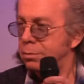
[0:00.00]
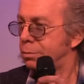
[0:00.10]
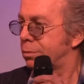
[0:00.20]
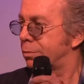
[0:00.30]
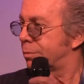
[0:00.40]

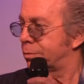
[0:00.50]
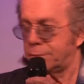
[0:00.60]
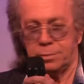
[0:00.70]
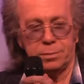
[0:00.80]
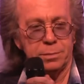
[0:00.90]

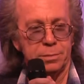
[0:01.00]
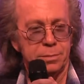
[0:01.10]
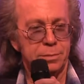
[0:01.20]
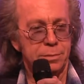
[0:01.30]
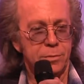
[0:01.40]

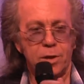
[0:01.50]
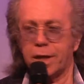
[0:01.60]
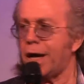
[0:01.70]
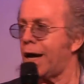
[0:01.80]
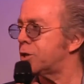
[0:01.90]

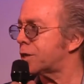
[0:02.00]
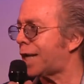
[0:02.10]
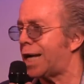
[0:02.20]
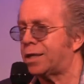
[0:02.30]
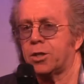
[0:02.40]
like, hey, I just
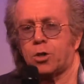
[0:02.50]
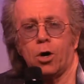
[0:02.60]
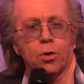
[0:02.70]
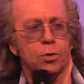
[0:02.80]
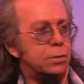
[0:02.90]
got this
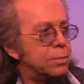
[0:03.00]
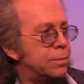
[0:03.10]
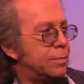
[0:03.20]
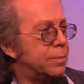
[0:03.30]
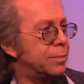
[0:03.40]
coat.
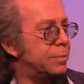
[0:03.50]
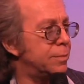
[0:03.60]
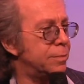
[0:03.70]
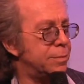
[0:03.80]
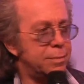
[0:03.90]

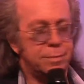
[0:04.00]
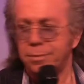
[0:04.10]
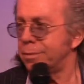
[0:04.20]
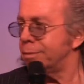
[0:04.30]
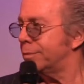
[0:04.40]

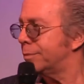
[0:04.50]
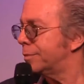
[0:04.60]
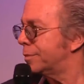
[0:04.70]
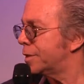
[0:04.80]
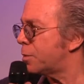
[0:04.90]

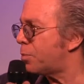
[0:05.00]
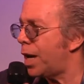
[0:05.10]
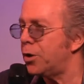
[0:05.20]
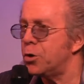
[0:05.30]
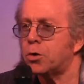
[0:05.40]
It's a
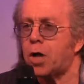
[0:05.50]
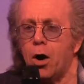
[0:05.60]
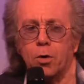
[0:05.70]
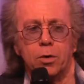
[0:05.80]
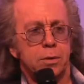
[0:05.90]
brand new
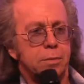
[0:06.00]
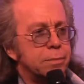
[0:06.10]
coat